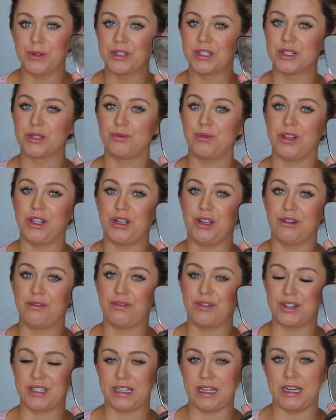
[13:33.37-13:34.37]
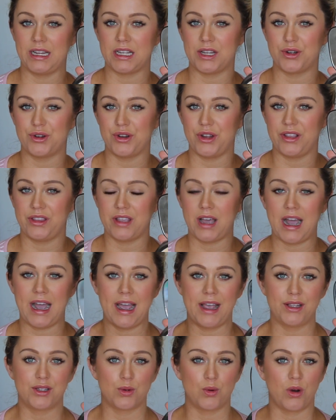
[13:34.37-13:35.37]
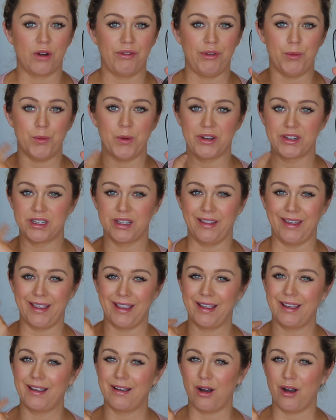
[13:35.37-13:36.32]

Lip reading: This is really good for setting underneath the eyes or if you want to like